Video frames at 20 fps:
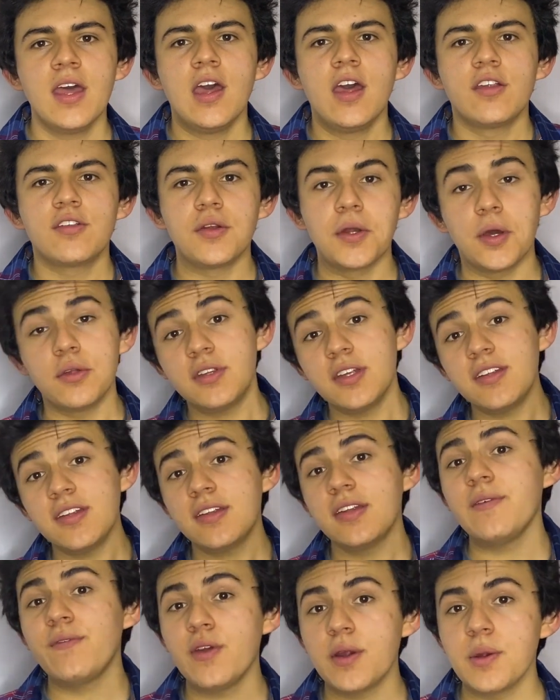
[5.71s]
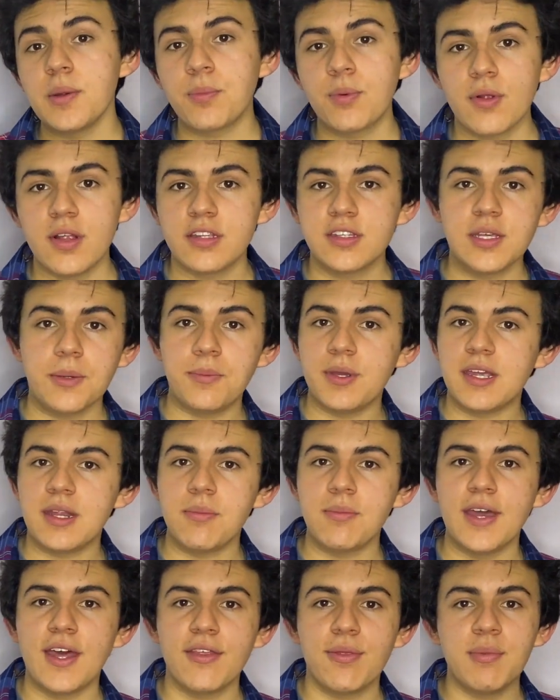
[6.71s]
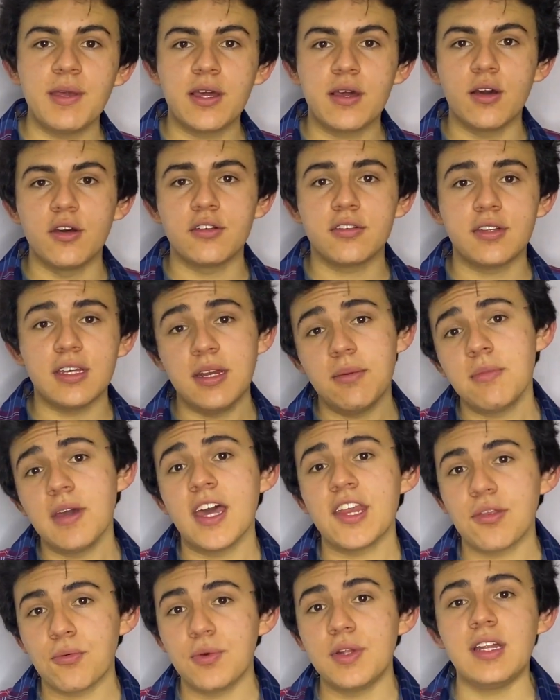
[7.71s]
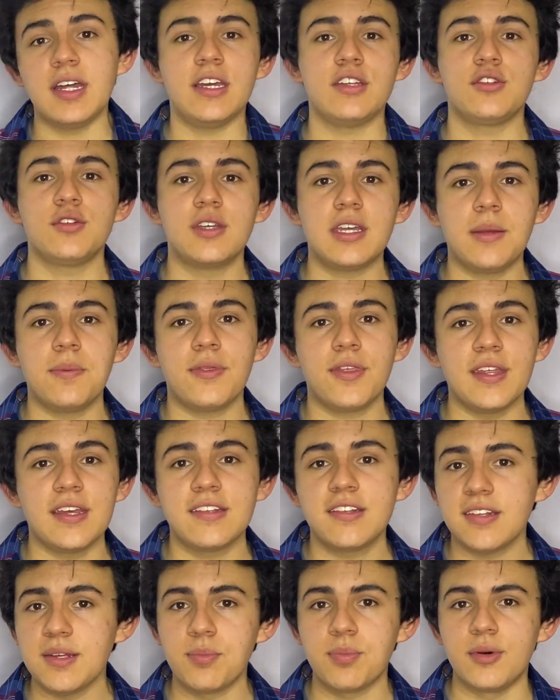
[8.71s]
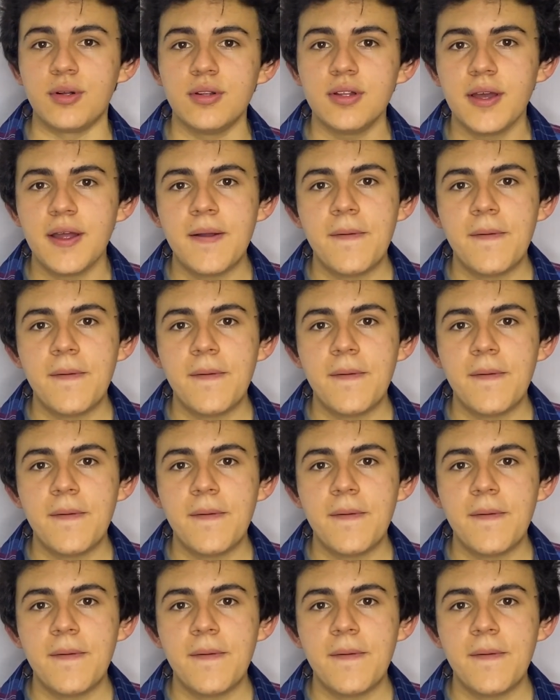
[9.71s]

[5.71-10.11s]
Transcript: So now this is a very important topic in math because in math we like to keep things simple.